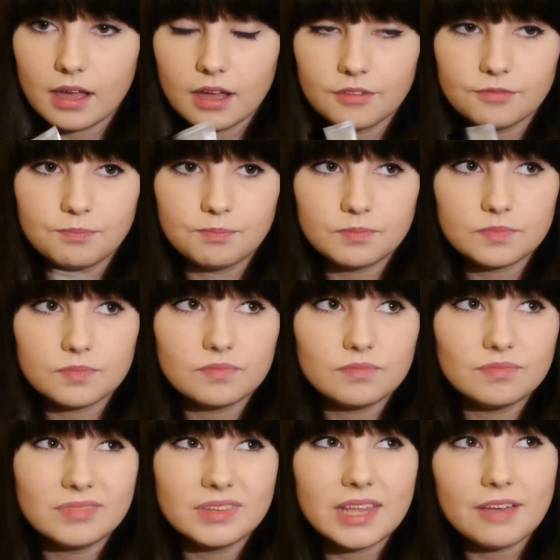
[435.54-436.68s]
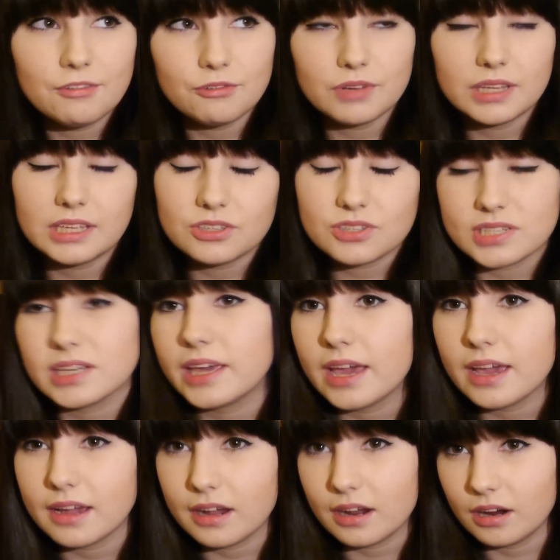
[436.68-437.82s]
I've never really used to
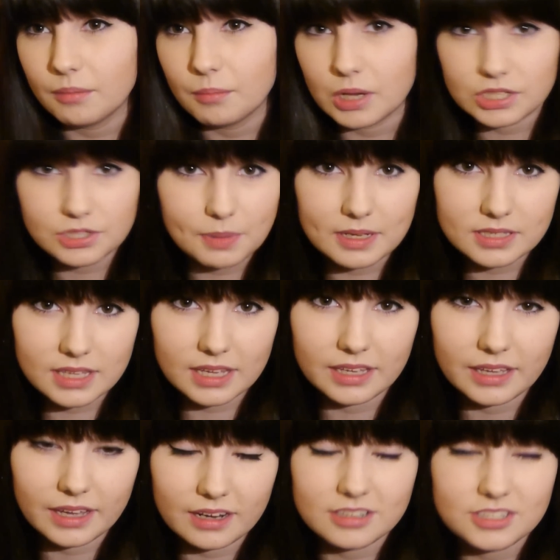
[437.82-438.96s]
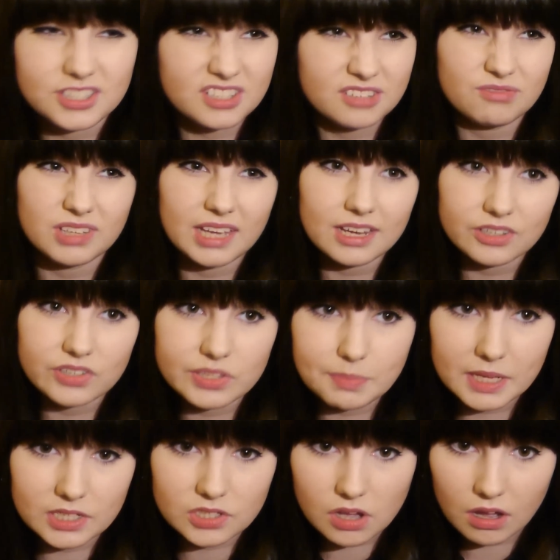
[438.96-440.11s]
care much about skincare, it just didn't really interest
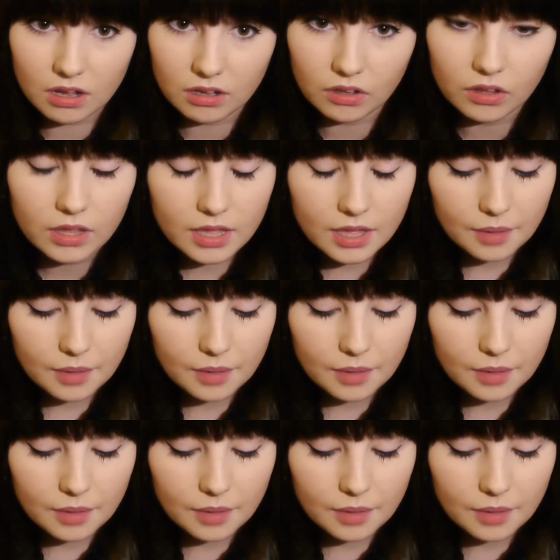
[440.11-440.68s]
me at all,